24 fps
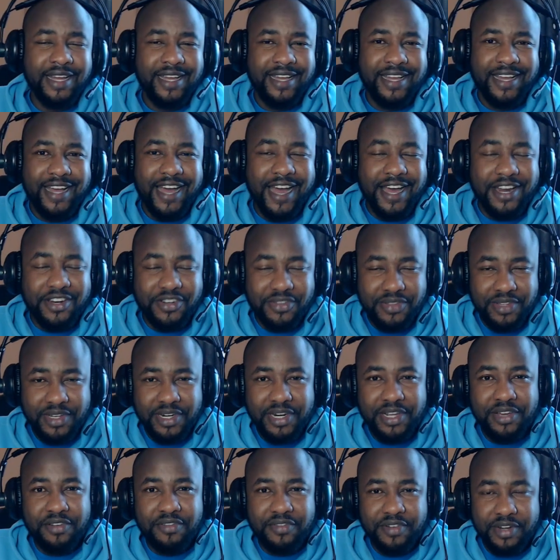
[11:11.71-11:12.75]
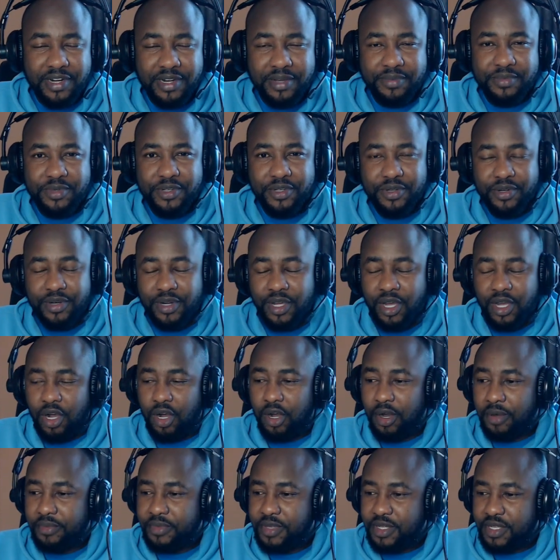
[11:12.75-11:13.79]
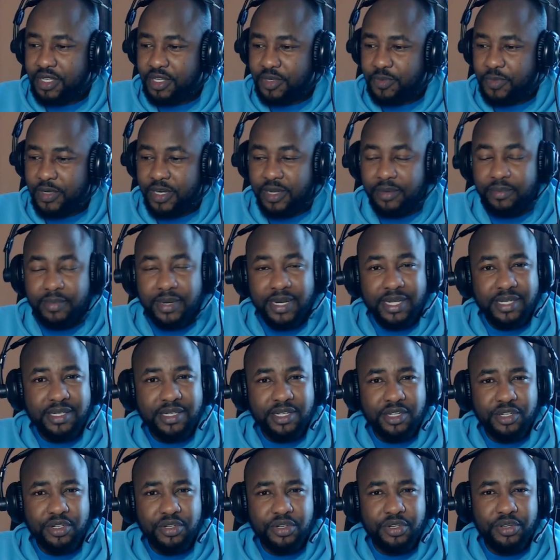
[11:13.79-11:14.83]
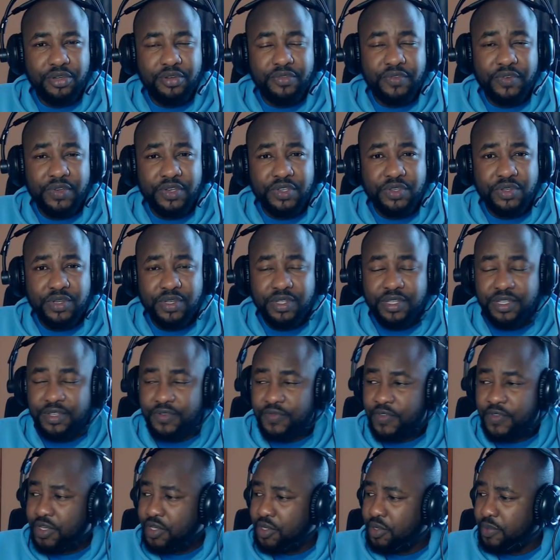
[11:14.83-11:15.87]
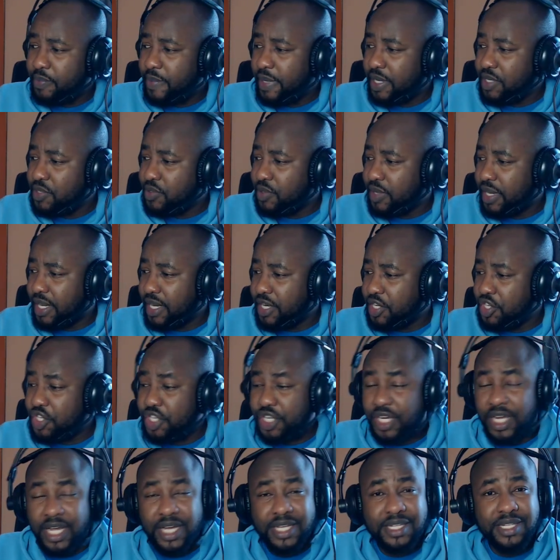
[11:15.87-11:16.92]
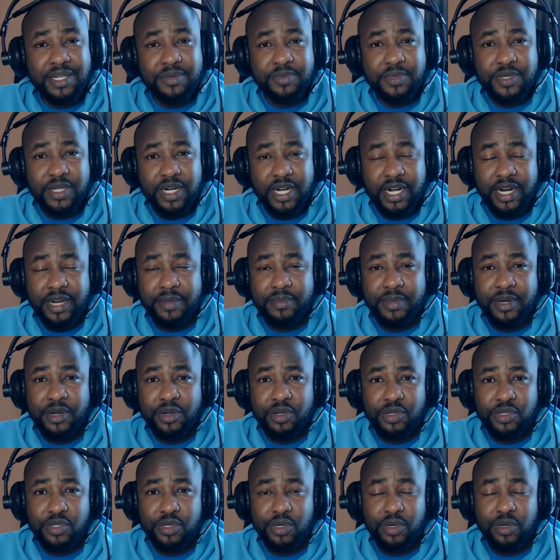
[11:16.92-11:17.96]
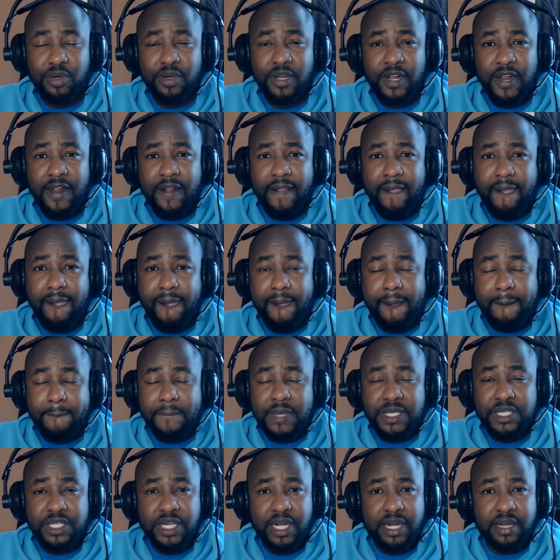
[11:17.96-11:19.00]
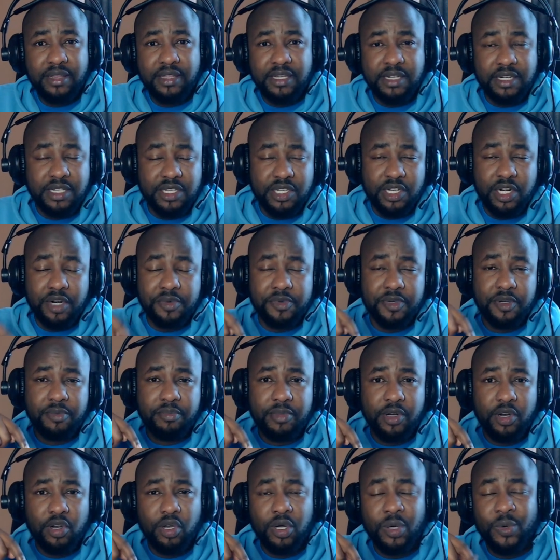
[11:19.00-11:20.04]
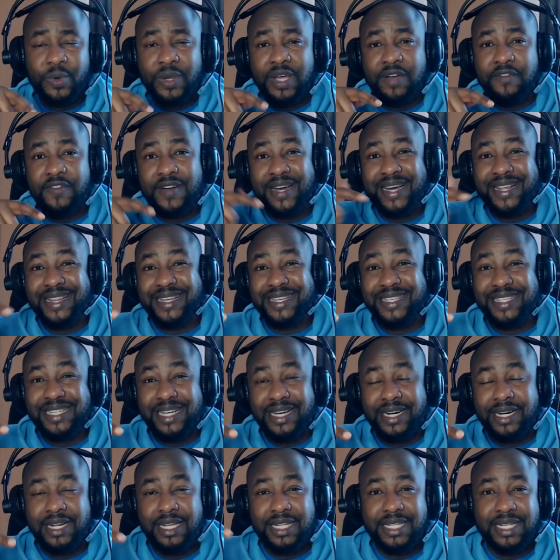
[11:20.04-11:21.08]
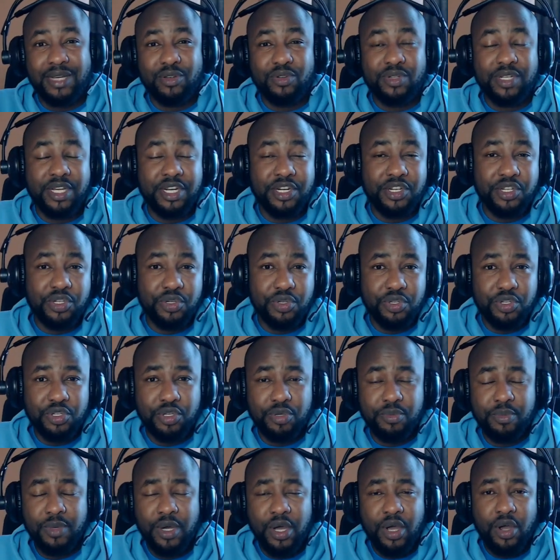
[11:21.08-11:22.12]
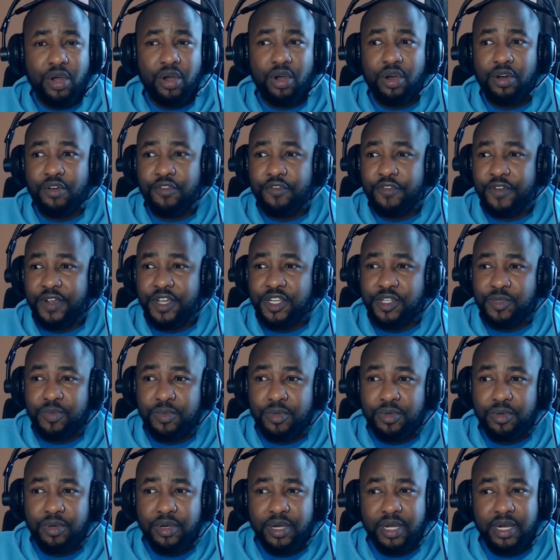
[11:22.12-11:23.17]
unto the day of redemption. Hope this has been a blessing to you. If you enjoyed this video, please, you can share, subscribe, and also check out the description below. We have other channels outside YouTube, on Facebook,